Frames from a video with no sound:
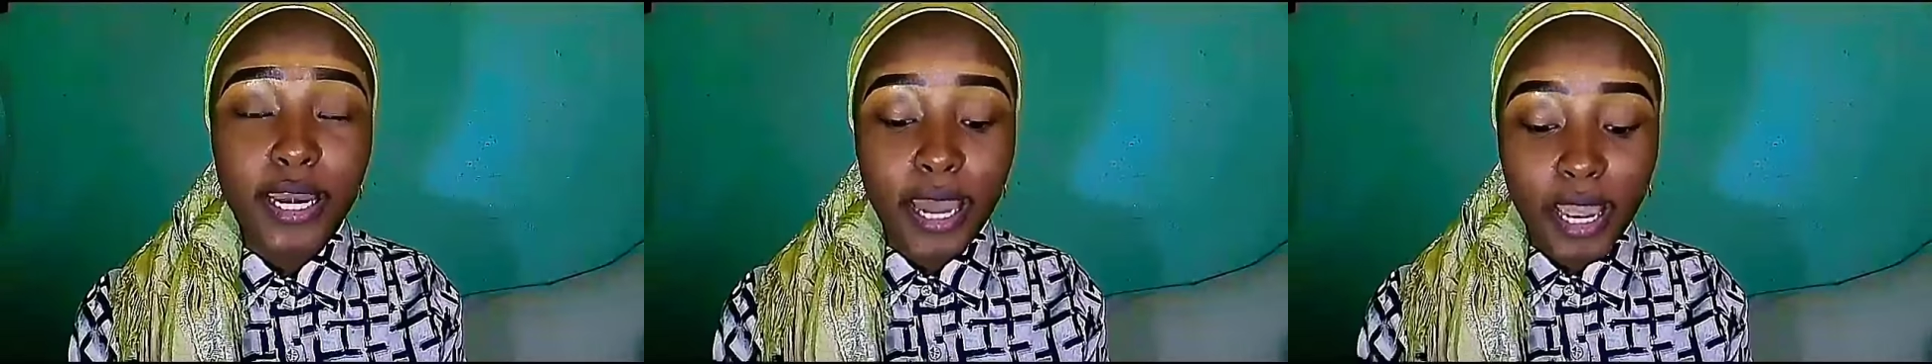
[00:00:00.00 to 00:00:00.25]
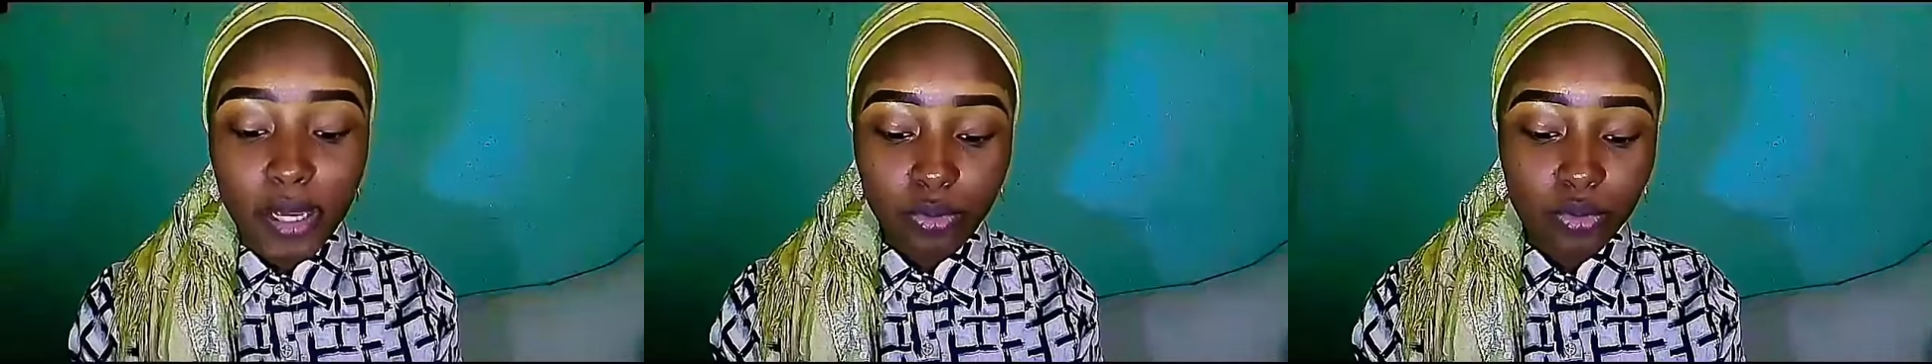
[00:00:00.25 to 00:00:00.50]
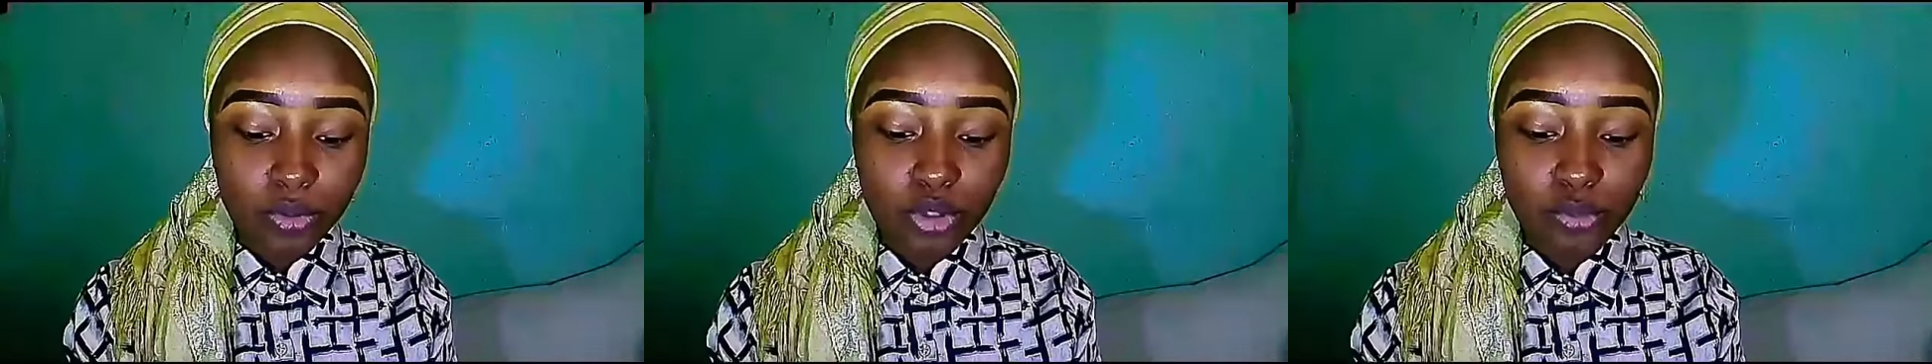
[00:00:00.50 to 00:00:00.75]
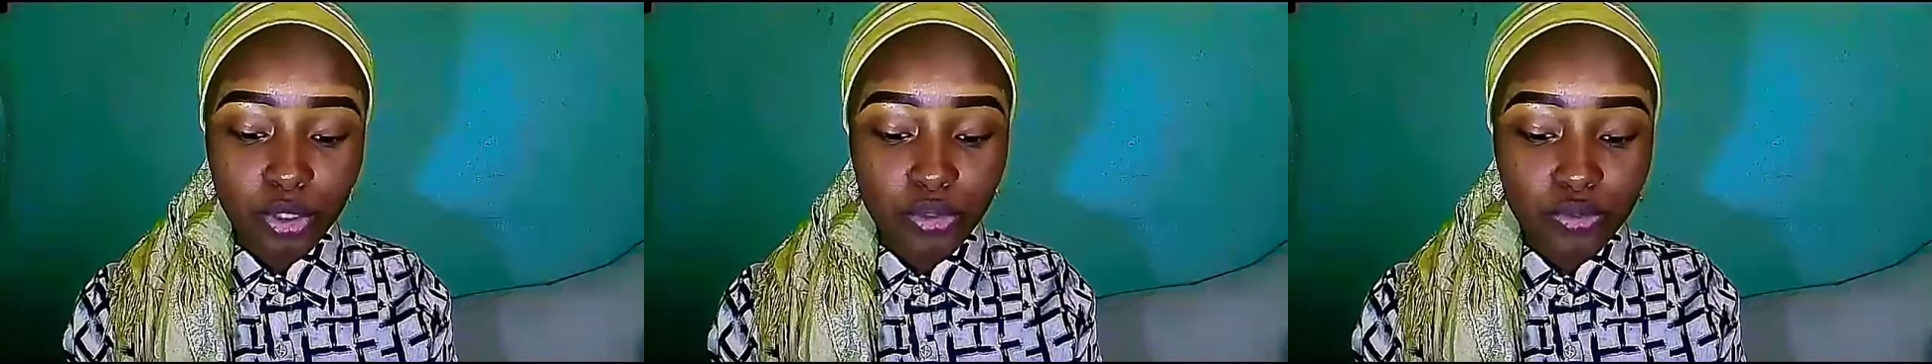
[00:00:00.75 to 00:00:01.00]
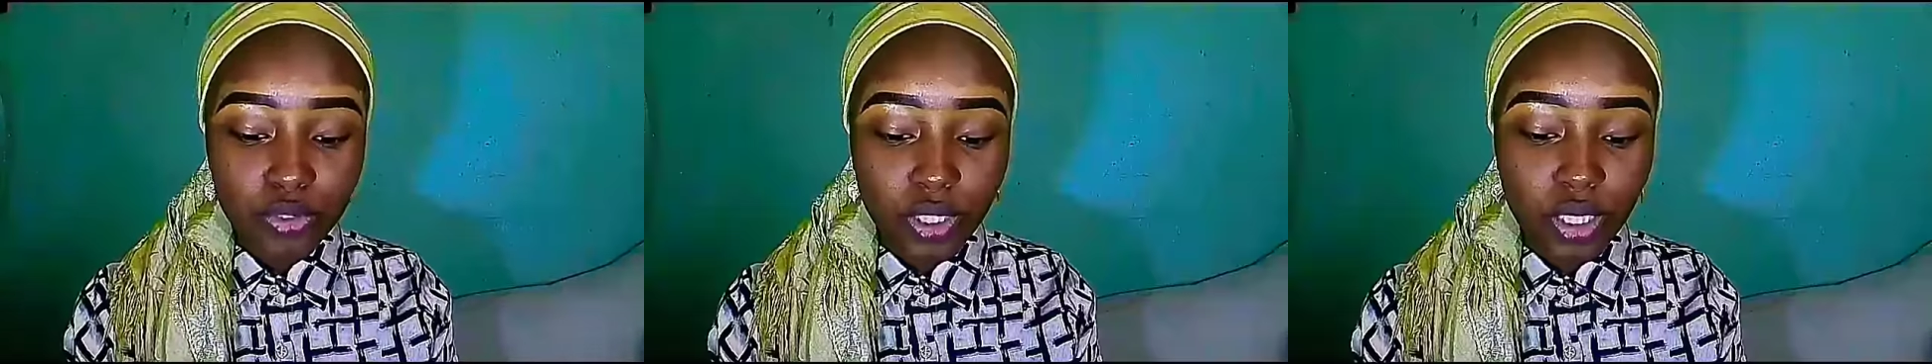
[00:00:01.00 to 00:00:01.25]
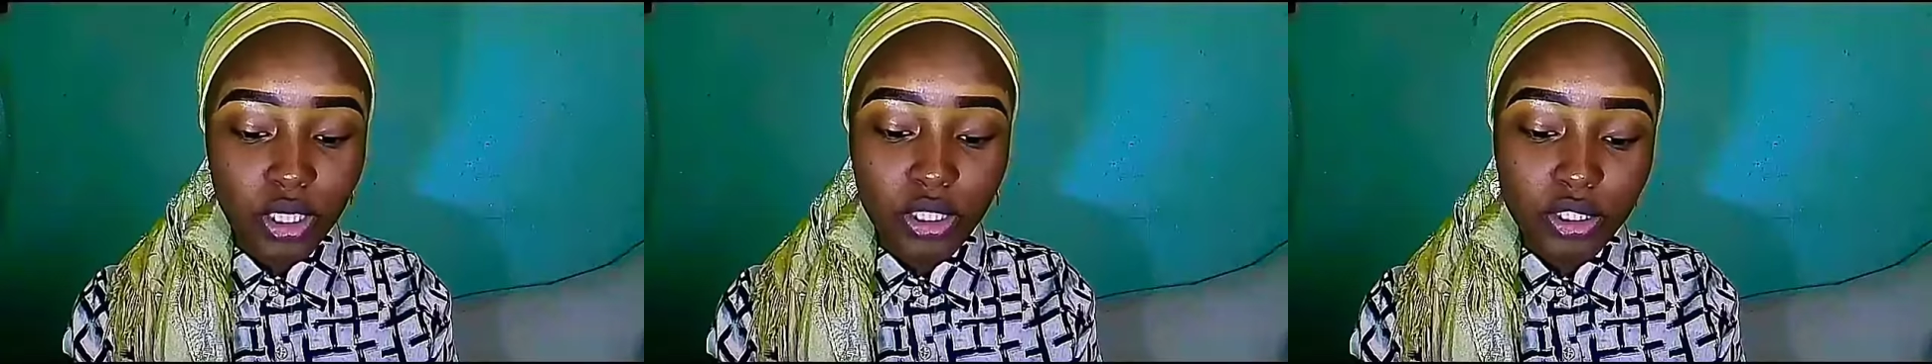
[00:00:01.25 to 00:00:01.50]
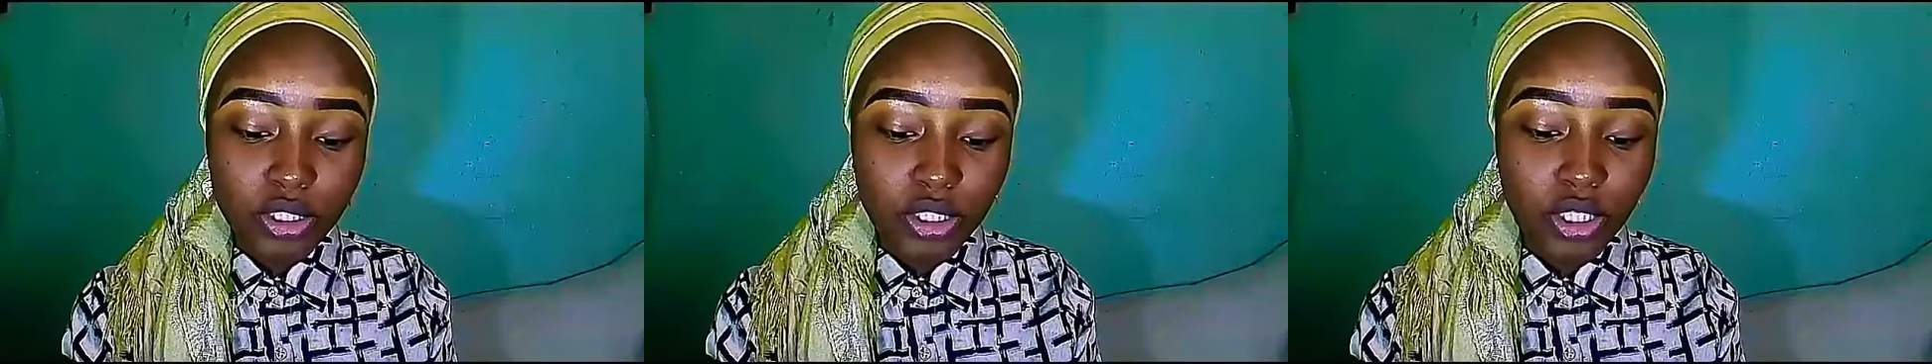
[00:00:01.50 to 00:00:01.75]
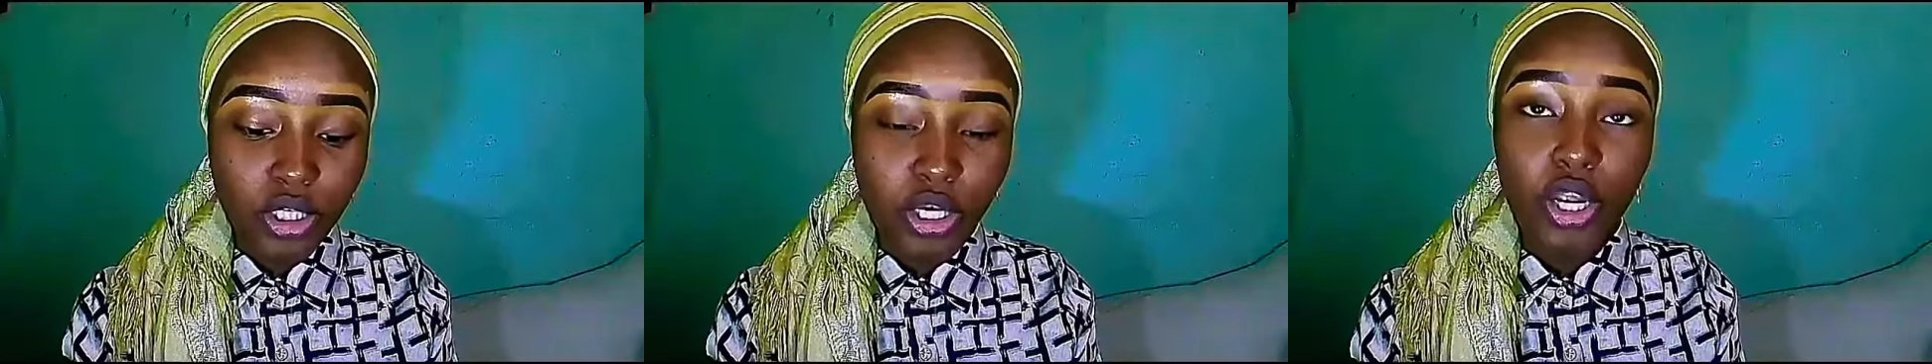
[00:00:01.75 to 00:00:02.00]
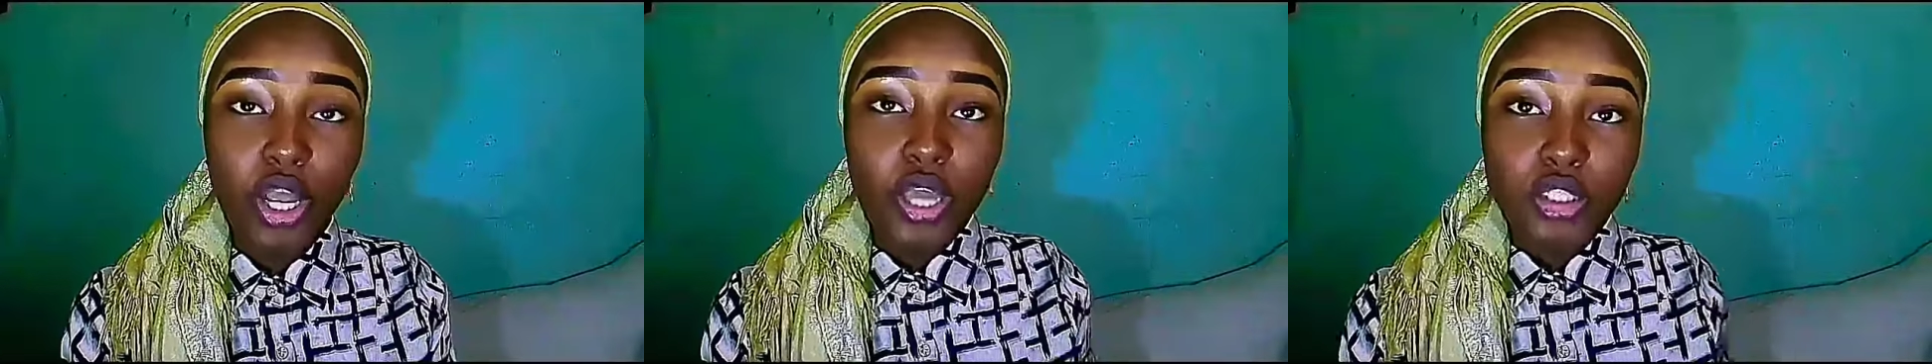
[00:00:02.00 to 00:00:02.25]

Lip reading: and I am going to be using a concealer